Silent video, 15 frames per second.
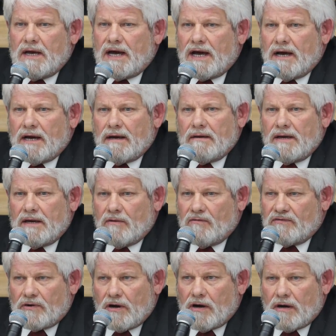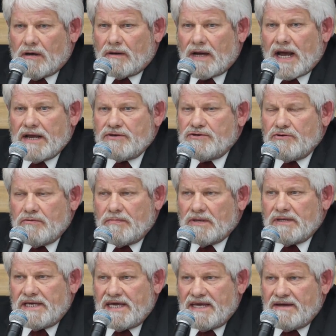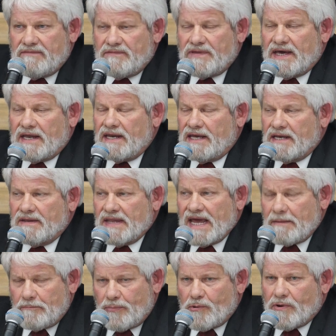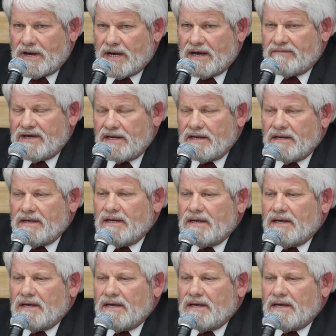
And overall, I do believe that in that point of it,